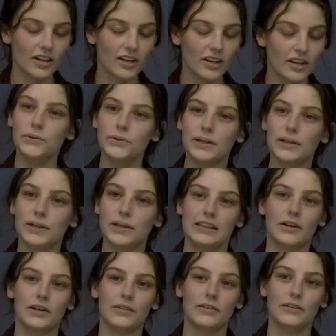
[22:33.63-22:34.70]
Ooh, I like that
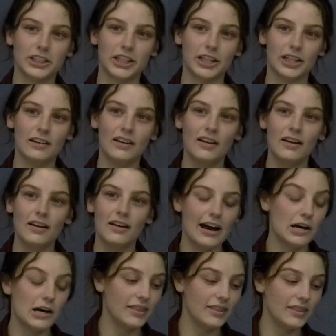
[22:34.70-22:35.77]
question.
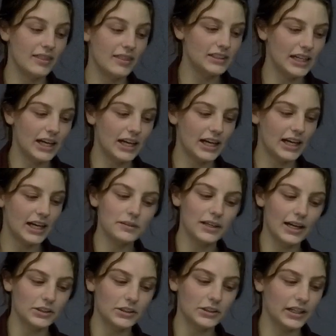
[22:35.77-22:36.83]
Their talons will
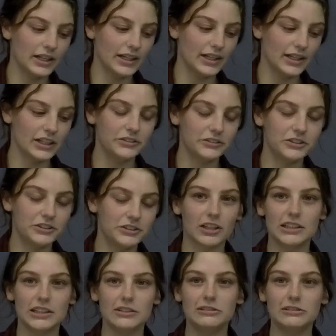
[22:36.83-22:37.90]
actually continue to
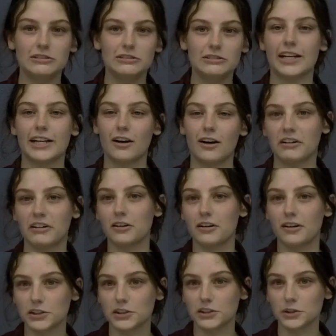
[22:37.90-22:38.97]
grow just like our
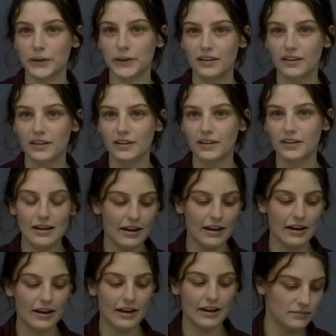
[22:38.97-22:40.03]
fingernails will.
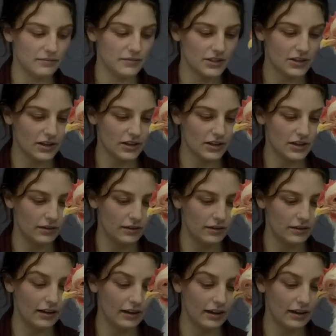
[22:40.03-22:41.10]
So
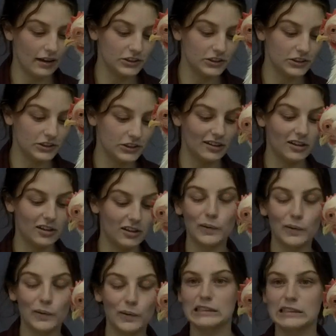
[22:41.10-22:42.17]
just like all
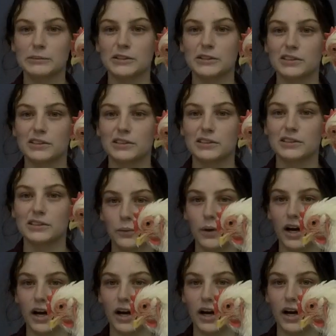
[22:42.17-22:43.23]
wild animals, as they're
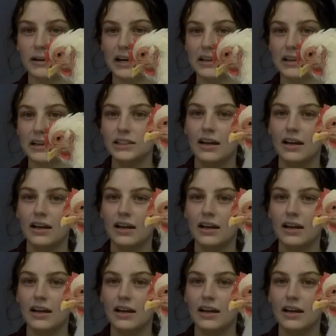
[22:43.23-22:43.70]
walking around,